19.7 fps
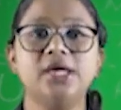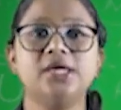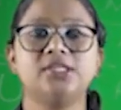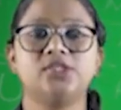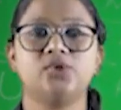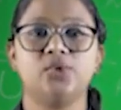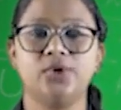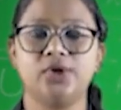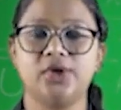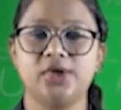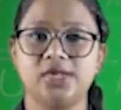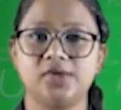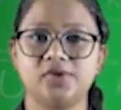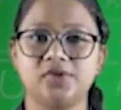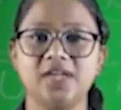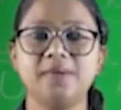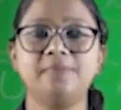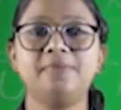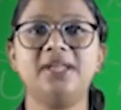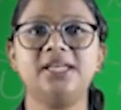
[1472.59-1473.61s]
so you can
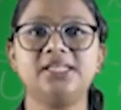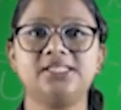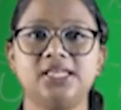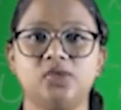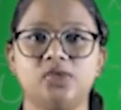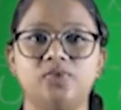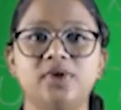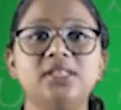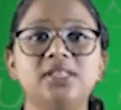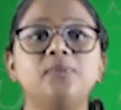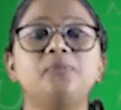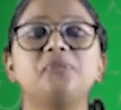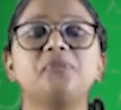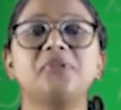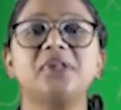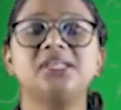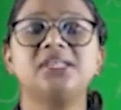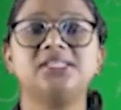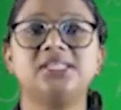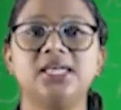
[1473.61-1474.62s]
replace it with
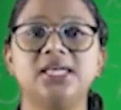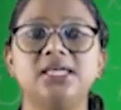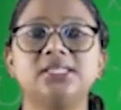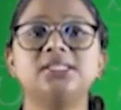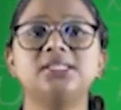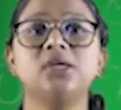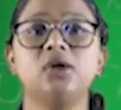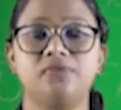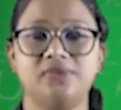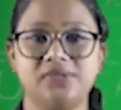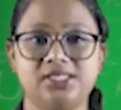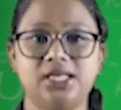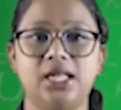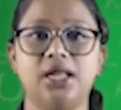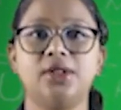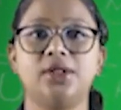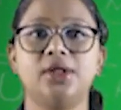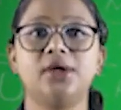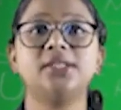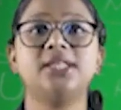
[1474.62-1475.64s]
CSA of a
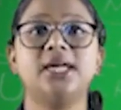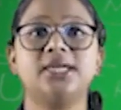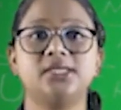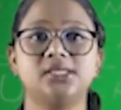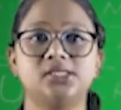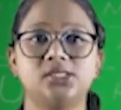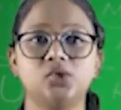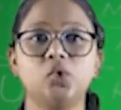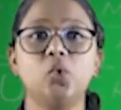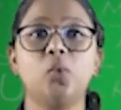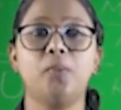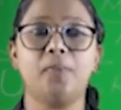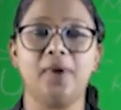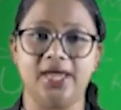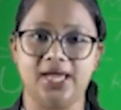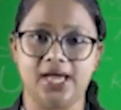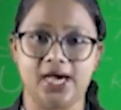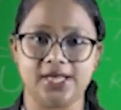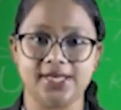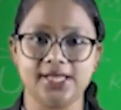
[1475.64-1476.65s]
cylinder, that is 2
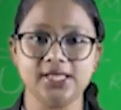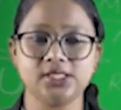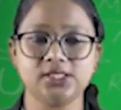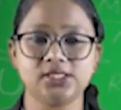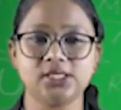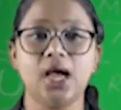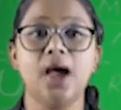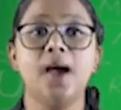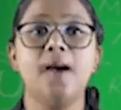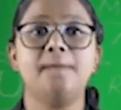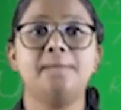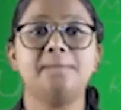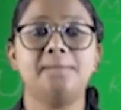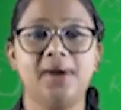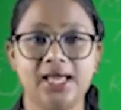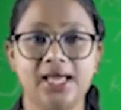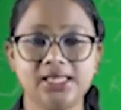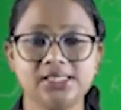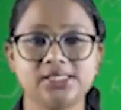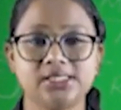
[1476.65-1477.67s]
pi RH
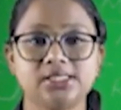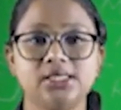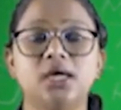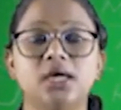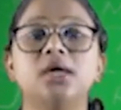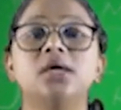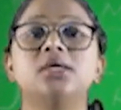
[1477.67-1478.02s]
plus